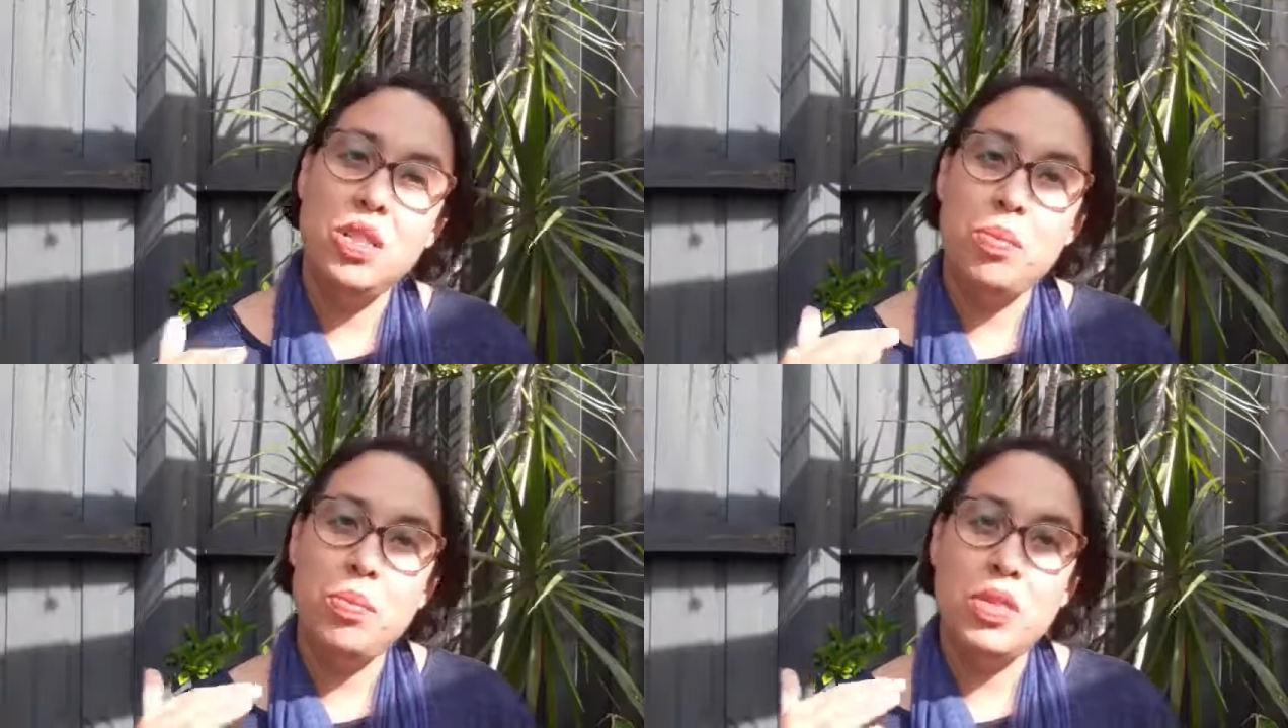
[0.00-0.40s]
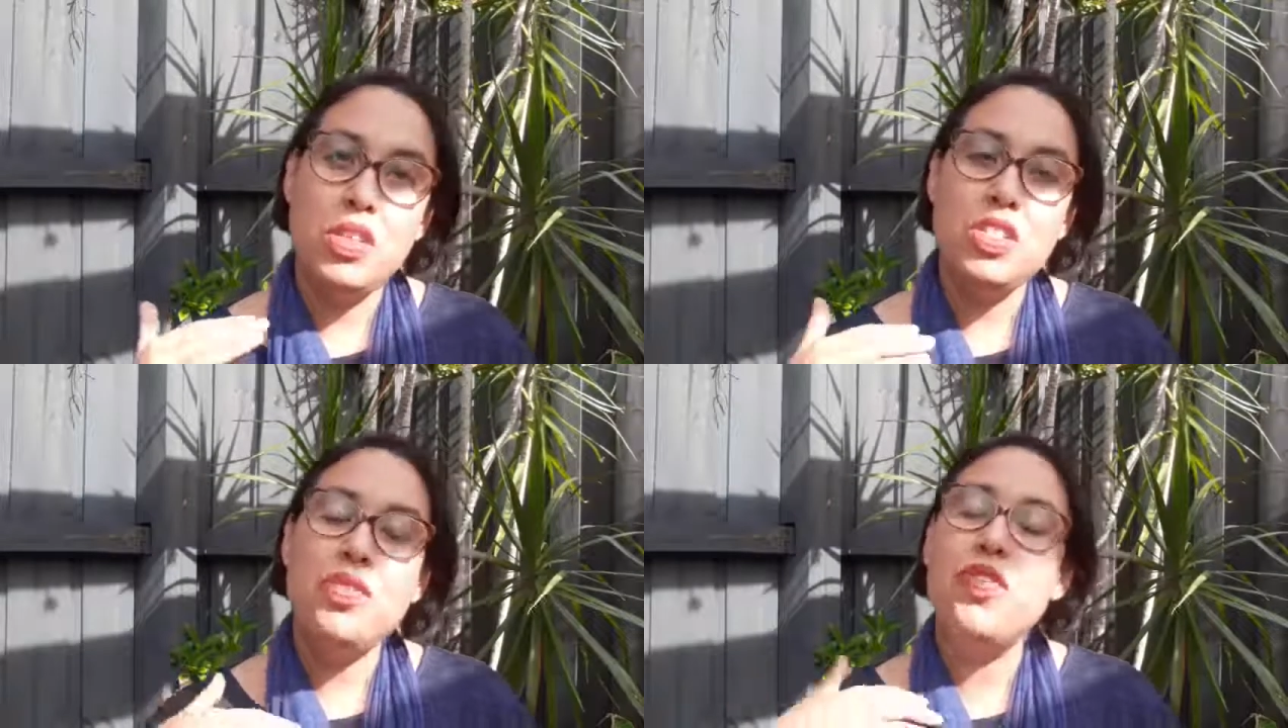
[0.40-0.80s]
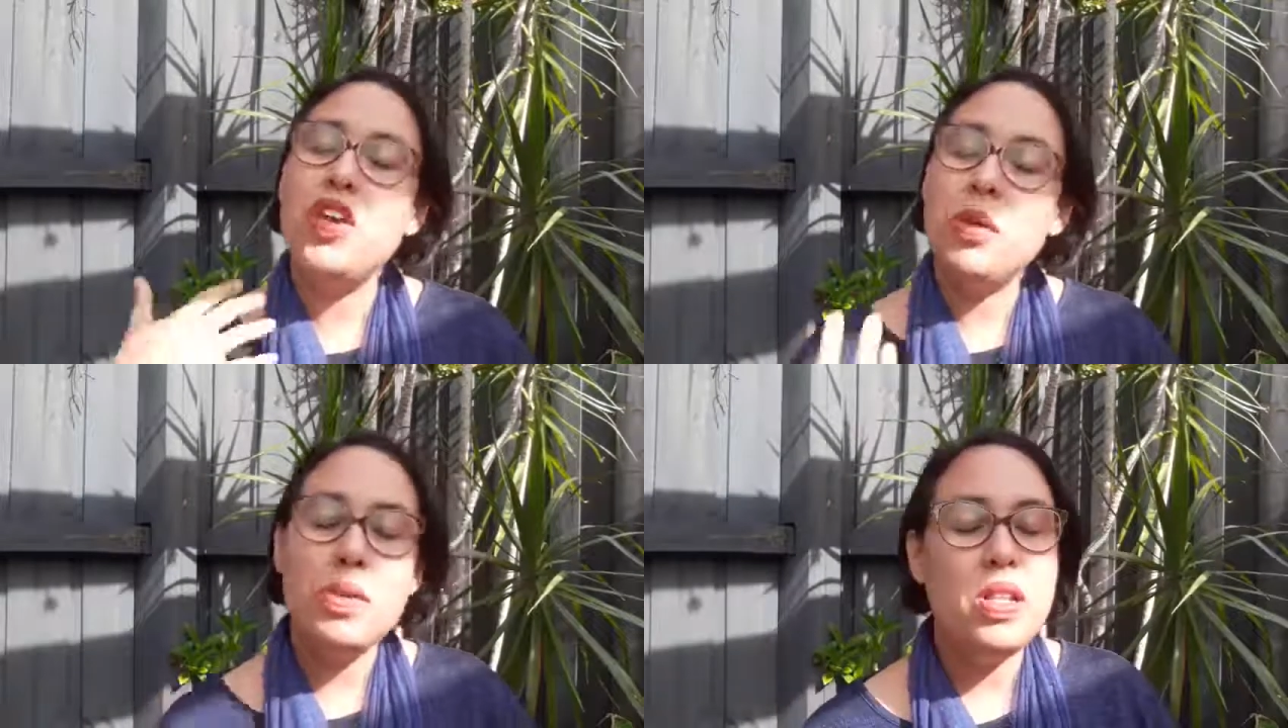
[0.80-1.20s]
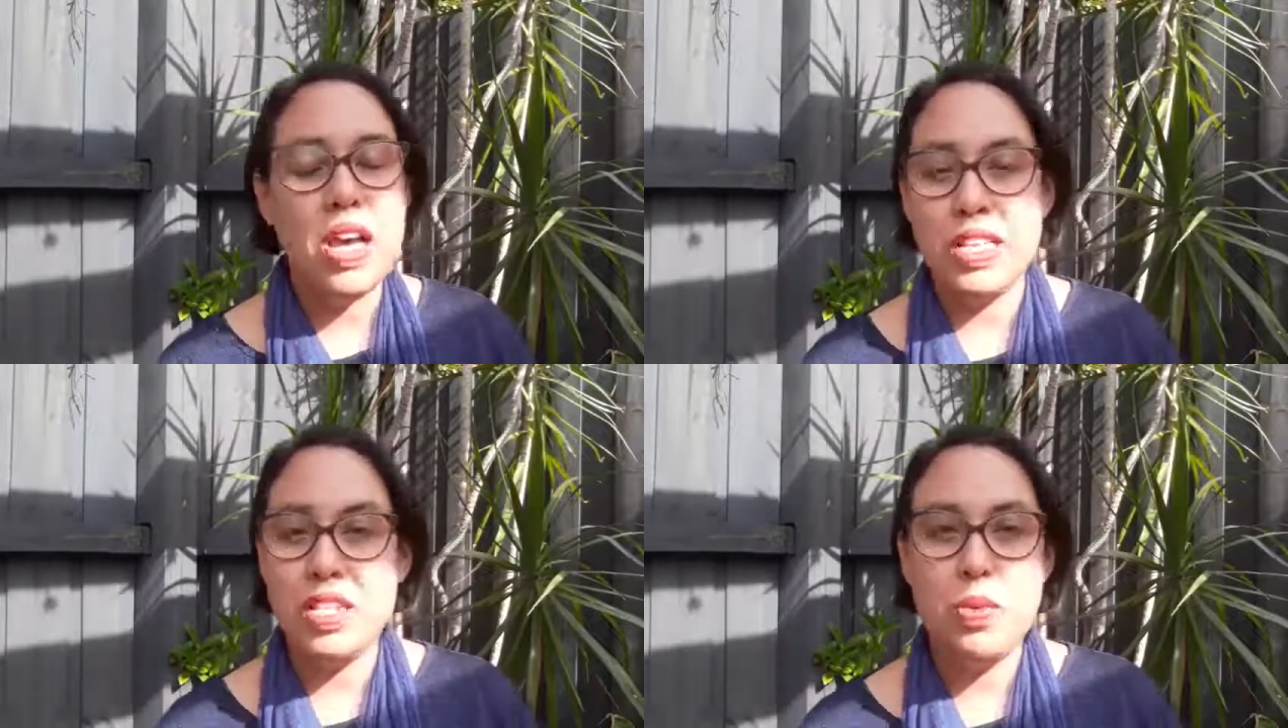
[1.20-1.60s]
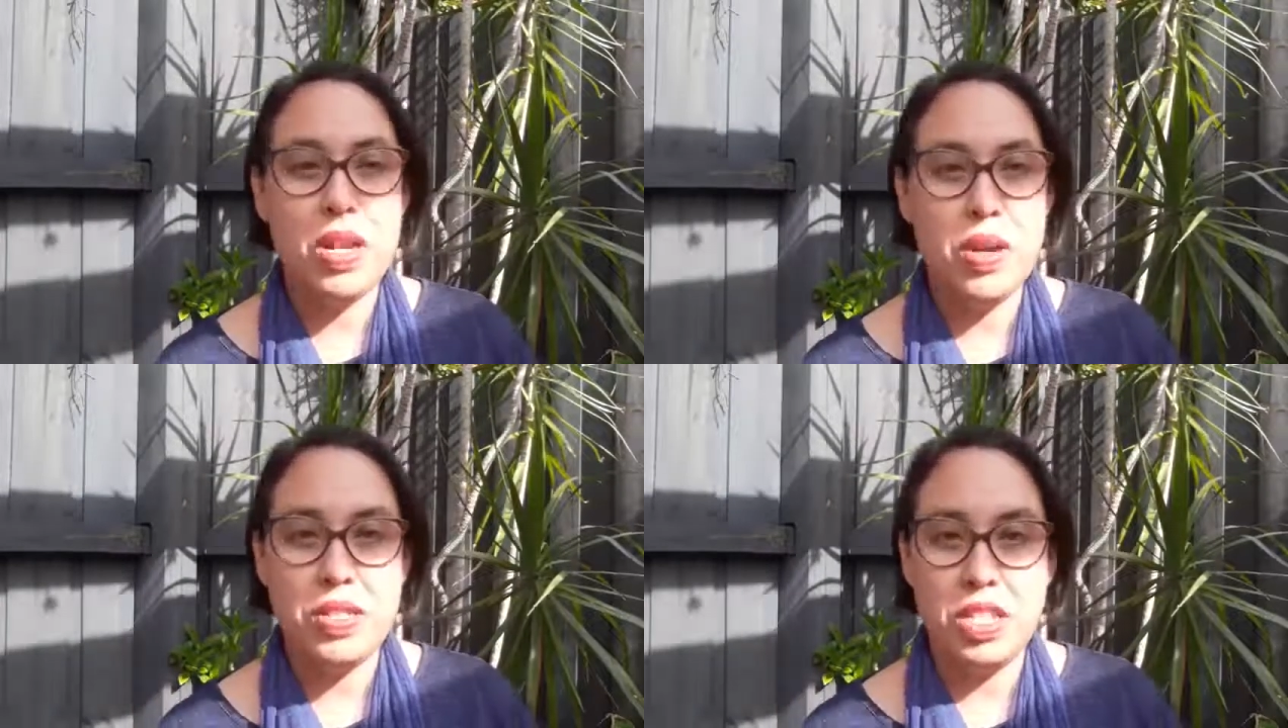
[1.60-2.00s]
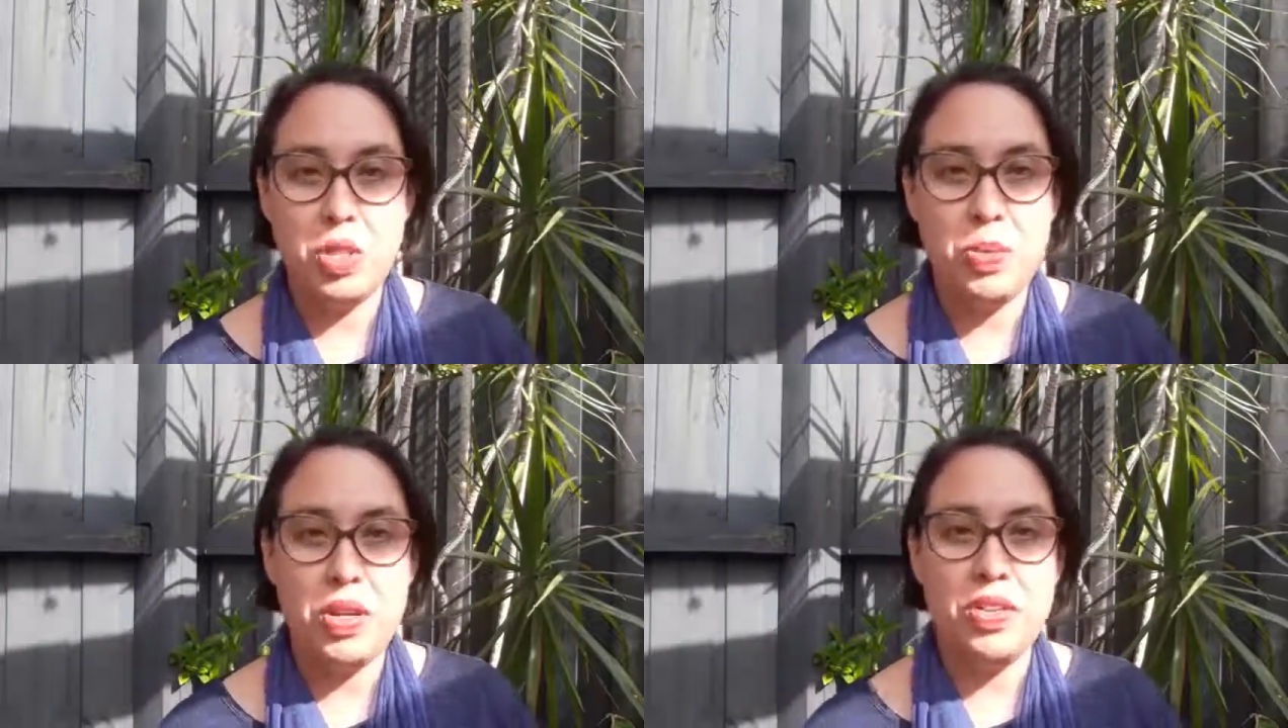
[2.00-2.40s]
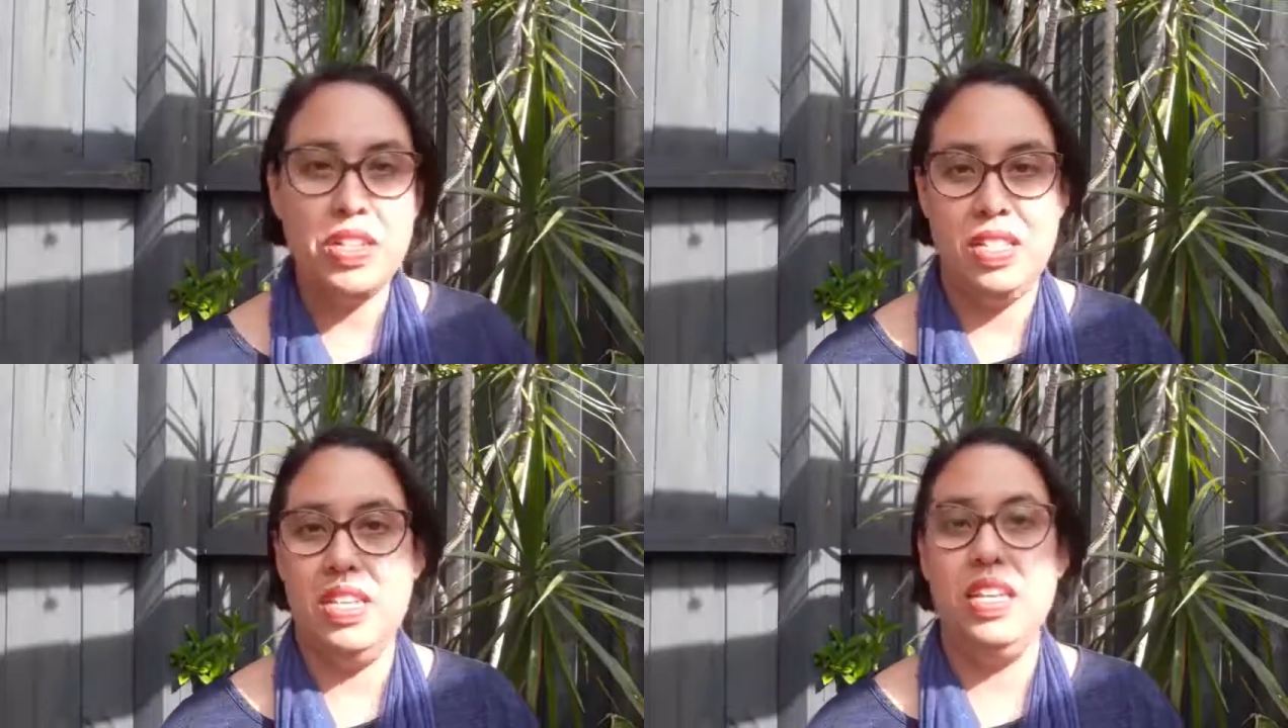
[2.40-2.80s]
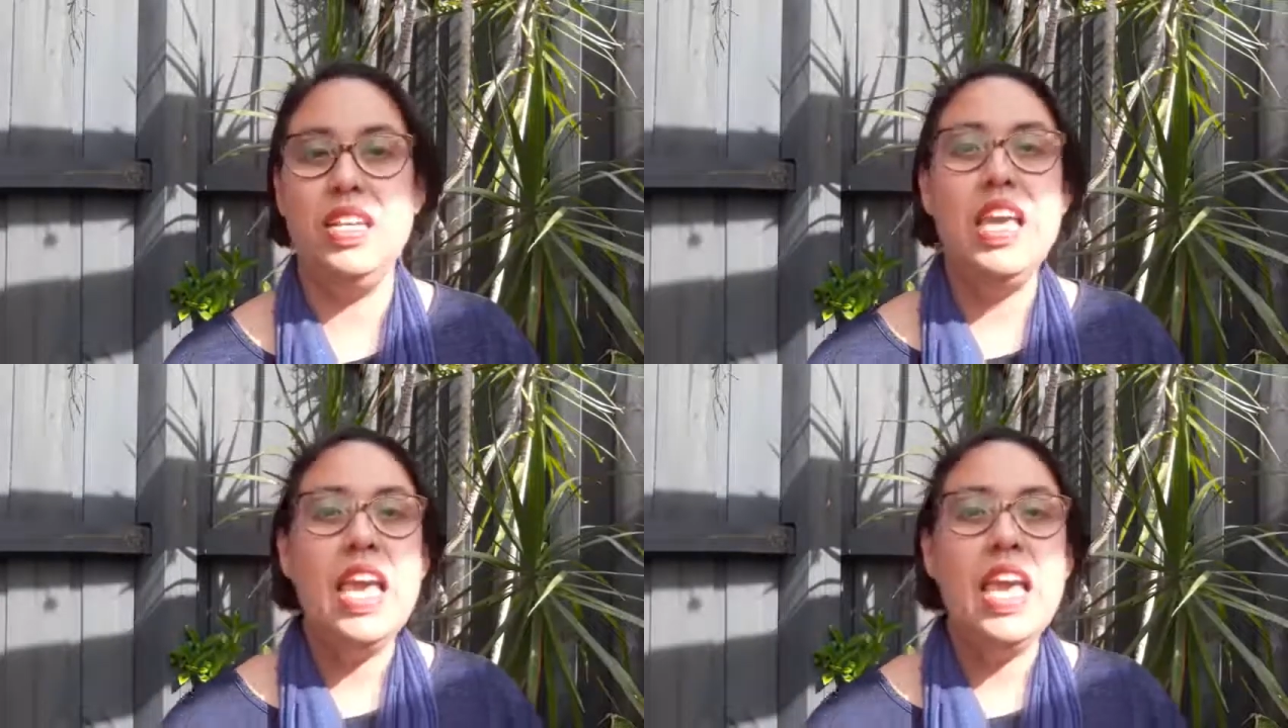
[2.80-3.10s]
verbalizing what I was experiencing